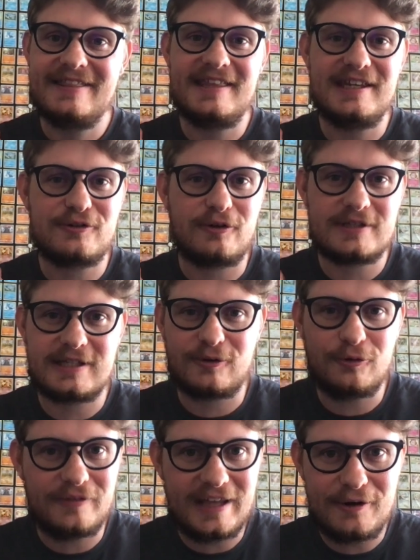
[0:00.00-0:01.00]
Then he's got something
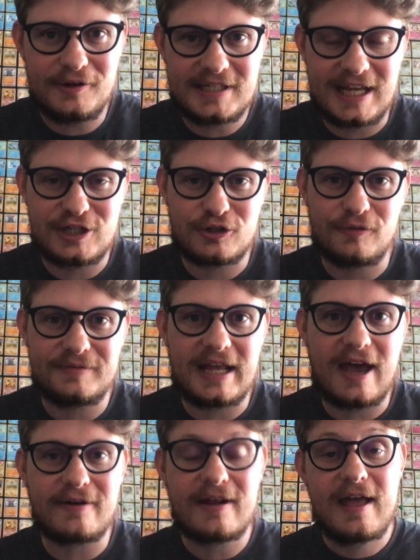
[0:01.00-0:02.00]
called the irritation of
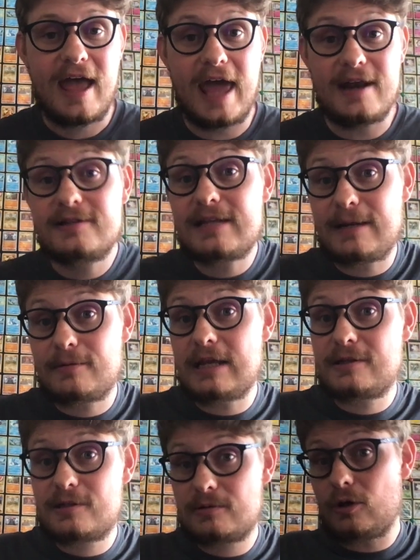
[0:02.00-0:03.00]
doubt, and it it,
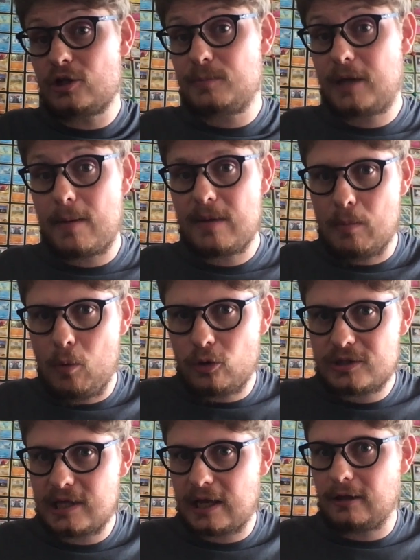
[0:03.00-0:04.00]
it starts becoming more
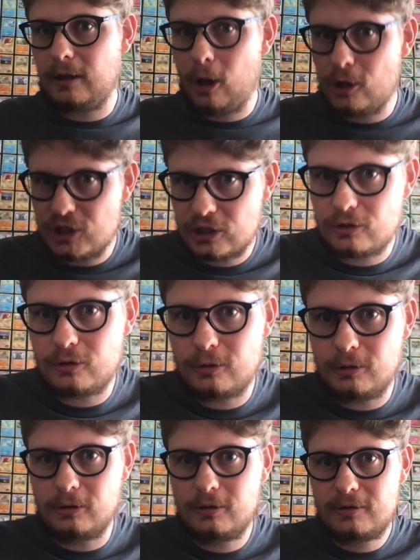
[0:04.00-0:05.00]

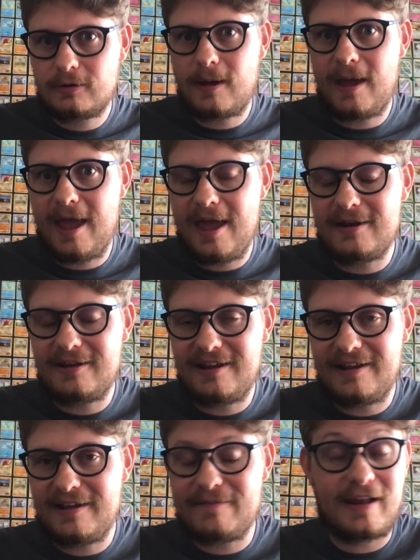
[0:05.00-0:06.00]
psychological and,
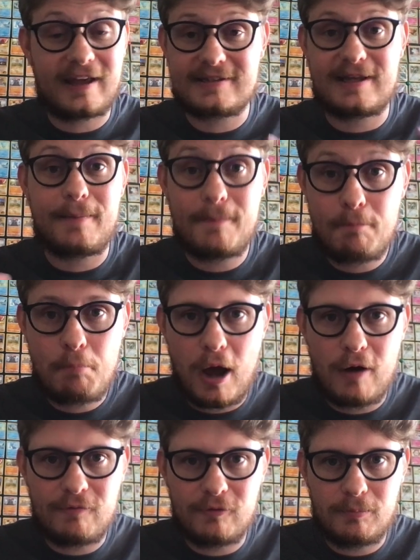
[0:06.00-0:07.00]
like I said,
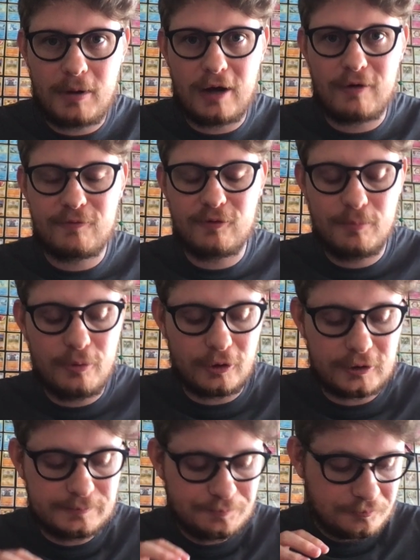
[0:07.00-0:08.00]
powerful, powerful book.